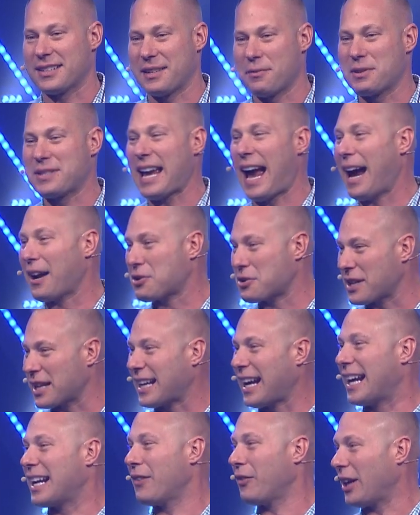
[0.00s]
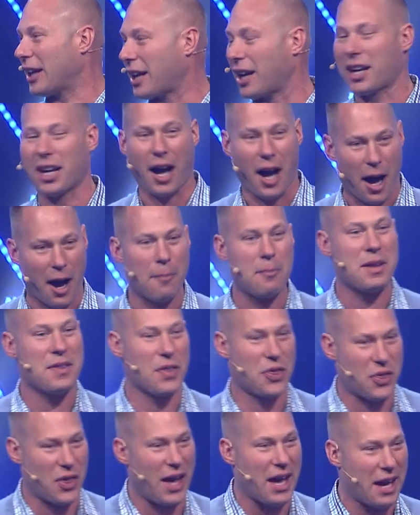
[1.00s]
It was actually kind of like a
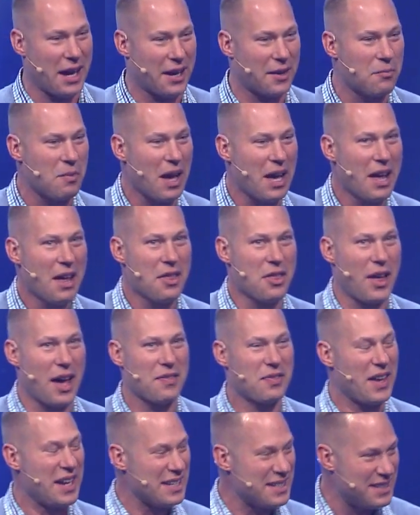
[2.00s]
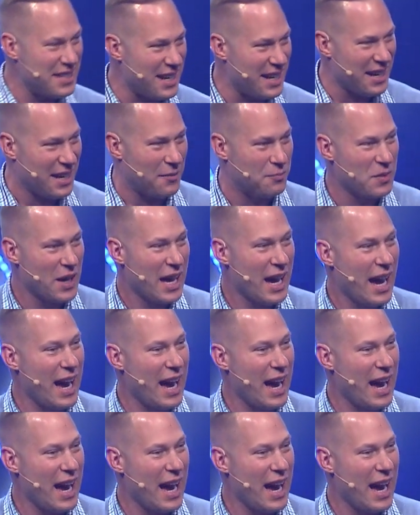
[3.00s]
common thing that they did.